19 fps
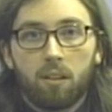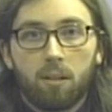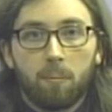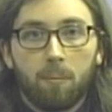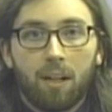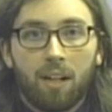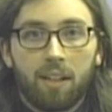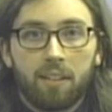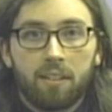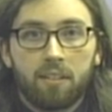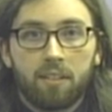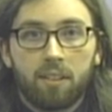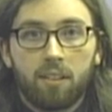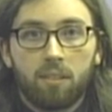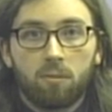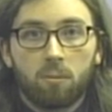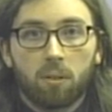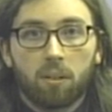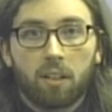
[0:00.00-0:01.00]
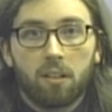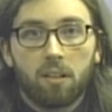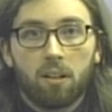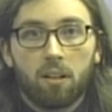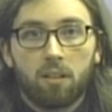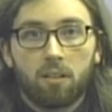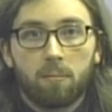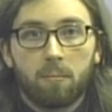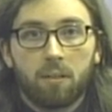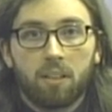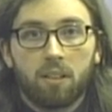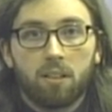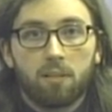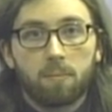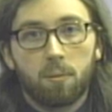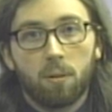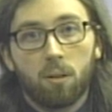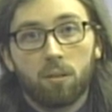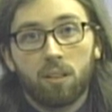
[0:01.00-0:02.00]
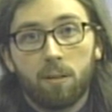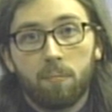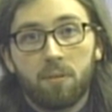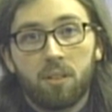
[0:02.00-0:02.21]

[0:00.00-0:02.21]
are behind the scenes working hard to bring this program